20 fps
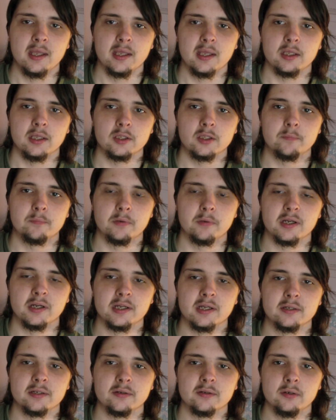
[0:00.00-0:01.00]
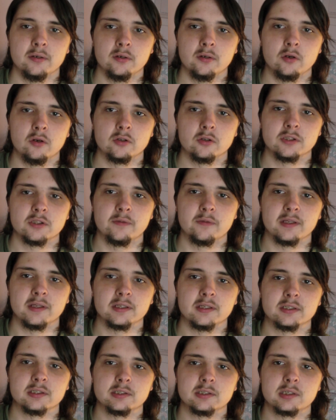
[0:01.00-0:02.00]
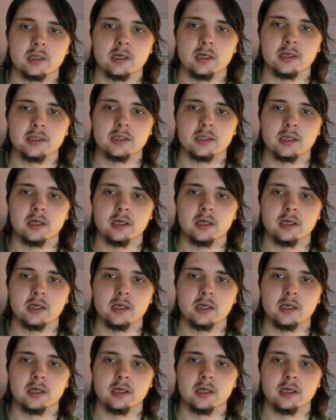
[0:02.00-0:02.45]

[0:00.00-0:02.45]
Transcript: You put in lots of things like